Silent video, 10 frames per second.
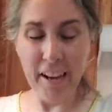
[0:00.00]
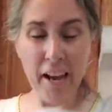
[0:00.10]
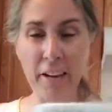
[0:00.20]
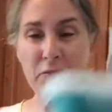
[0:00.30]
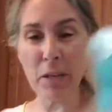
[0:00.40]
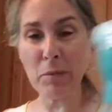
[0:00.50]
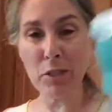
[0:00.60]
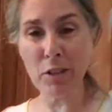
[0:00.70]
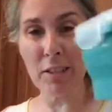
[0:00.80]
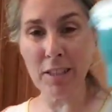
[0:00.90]
I've
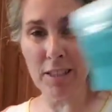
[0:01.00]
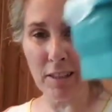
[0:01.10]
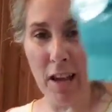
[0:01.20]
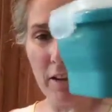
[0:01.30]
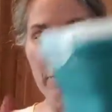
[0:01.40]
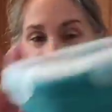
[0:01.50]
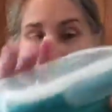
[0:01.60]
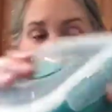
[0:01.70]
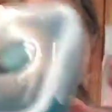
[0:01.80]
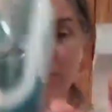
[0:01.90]
demonstrated this live
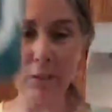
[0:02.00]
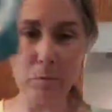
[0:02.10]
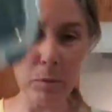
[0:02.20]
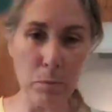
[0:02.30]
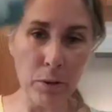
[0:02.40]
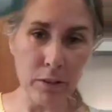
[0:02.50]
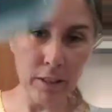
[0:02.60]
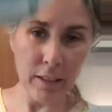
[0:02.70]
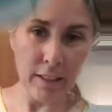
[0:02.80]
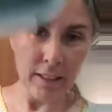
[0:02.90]
in front of people
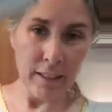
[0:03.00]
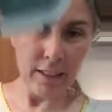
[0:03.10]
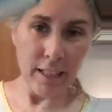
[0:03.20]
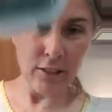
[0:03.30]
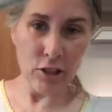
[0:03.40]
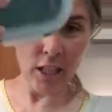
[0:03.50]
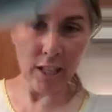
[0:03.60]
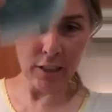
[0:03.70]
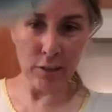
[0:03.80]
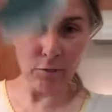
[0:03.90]
and
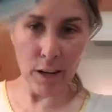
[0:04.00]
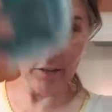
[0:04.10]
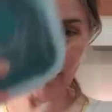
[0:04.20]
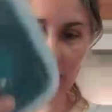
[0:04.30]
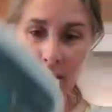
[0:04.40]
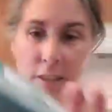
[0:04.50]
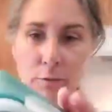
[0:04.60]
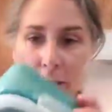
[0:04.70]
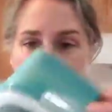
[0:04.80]
shaken it around, and the liquid